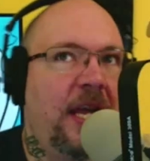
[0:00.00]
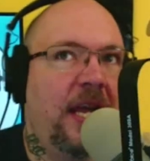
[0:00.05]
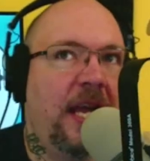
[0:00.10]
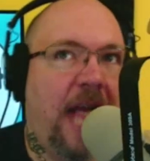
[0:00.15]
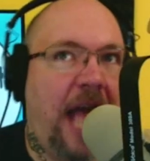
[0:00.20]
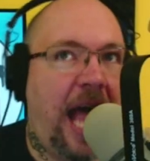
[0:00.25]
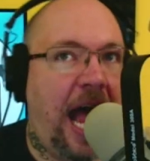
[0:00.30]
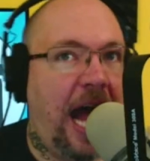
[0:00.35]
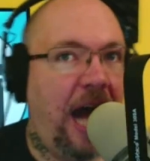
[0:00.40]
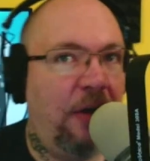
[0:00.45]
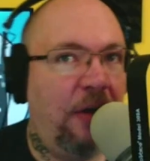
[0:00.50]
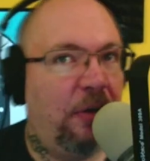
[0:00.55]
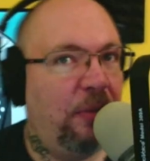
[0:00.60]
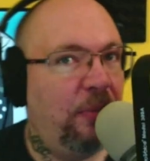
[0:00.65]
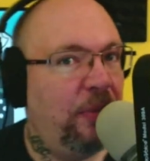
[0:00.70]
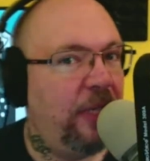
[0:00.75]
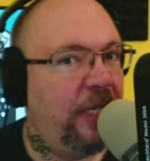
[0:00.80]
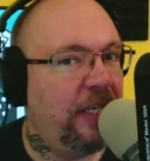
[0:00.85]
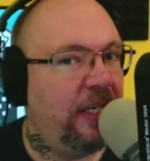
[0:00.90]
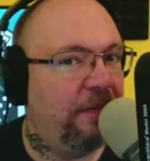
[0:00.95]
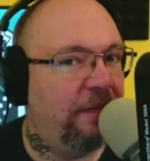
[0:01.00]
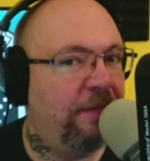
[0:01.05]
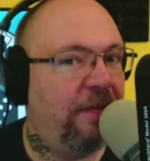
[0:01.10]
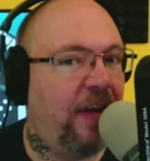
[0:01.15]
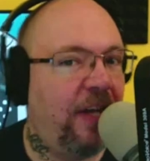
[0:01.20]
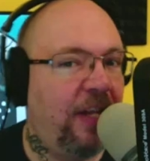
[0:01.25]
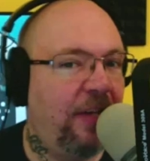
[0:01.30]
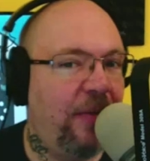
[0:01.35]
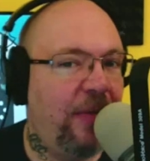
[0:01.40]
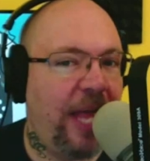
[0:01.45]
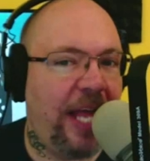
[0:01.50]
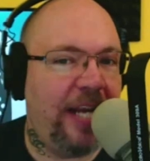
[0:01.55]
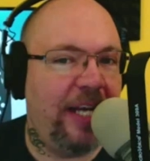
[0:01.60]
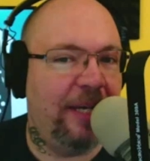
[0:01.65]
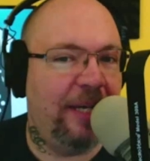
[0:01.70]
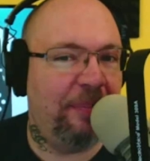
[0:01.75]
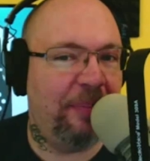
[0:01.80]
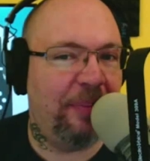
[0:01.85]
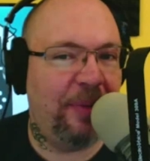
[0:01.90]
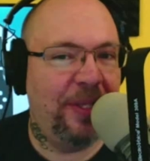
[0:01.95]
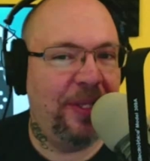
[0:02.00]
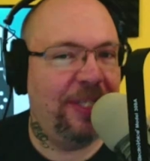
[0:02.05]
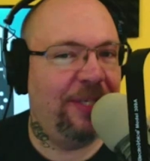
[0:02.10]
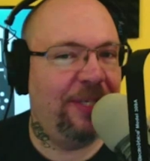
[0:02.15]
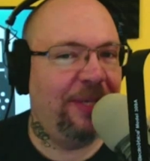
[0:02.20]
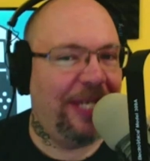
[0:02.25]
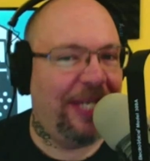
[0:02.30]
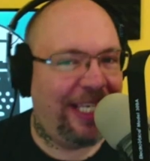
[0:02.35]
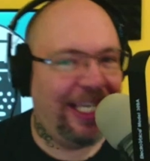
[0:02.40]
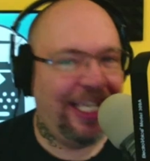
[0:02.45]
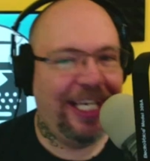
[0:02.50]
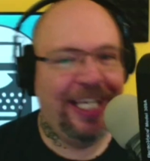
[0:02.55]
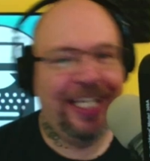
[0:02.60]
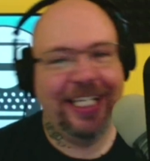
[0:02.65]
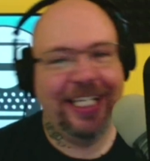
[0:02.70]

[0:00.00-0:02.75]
how are we going to follow that up this week?